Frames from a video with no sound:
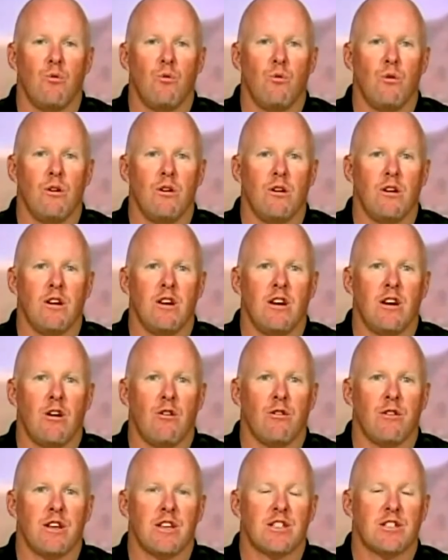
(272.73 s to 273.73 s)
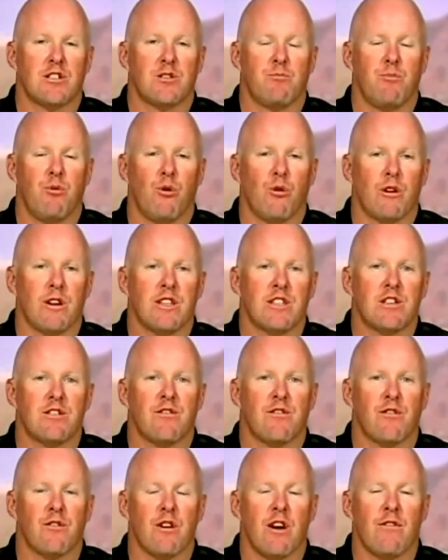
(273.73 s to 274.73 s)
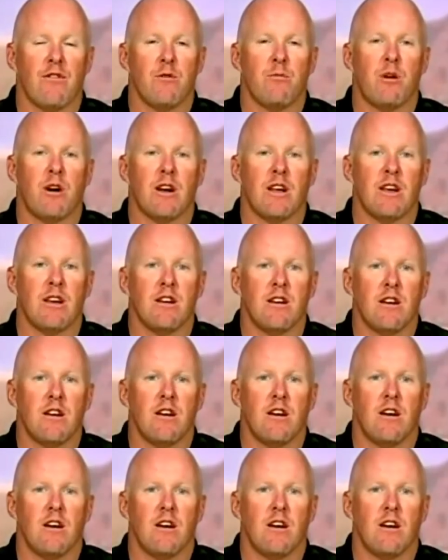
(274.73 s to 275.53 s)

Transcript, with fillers: We, you know, this sport isn't for everybody.